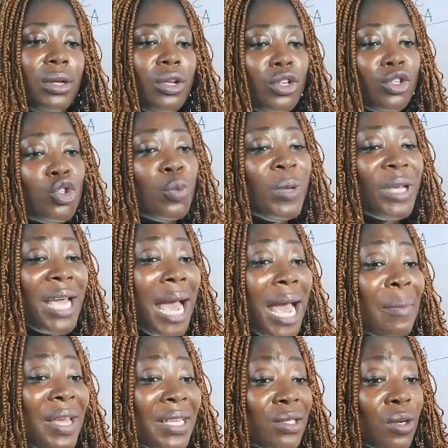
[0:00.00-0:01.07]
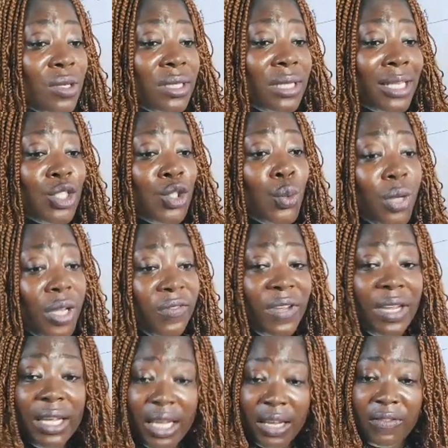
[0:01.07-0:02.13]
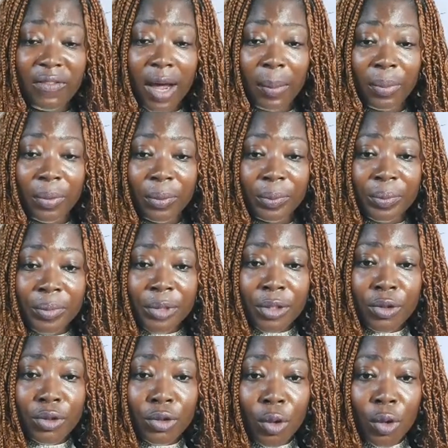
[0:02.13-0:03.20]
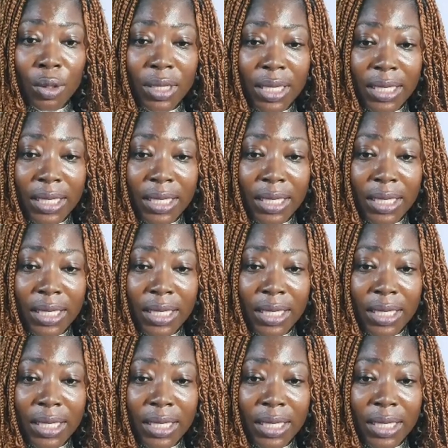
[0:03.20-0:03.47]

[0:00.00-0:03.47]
You become exhausted. You even give up. So